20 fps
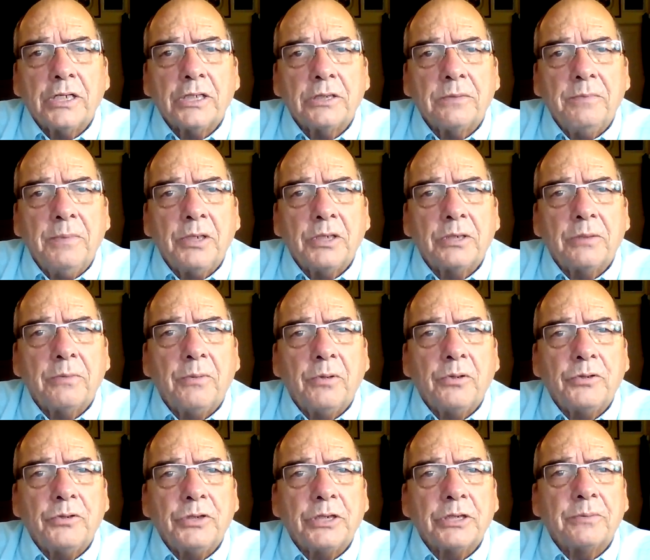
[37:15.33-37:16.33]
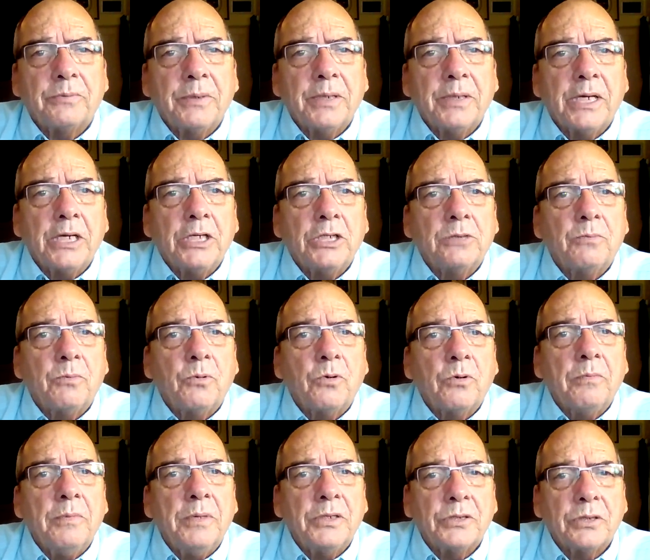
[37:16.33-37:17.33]
because miserable just begets
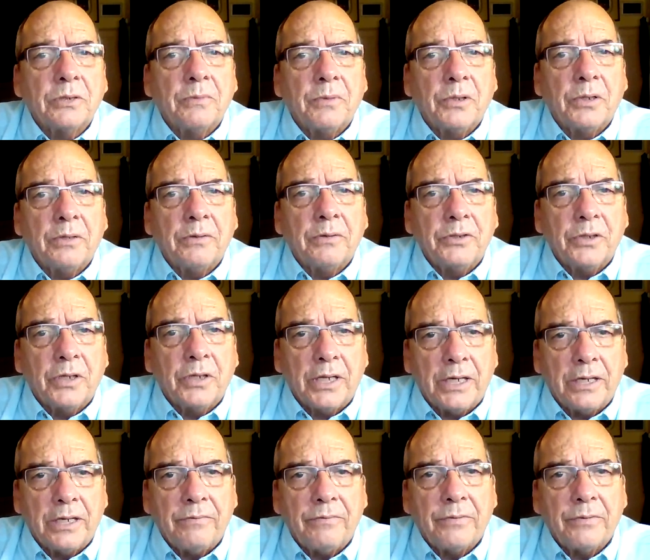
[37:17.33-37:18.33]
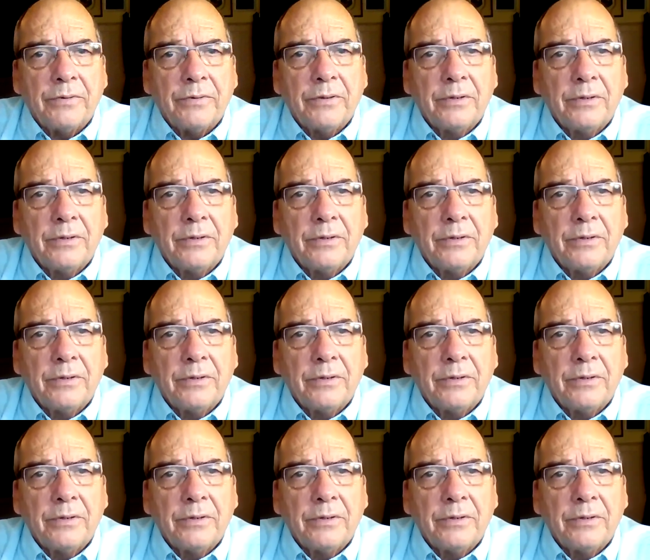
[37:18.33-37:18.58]
more miserable in your life.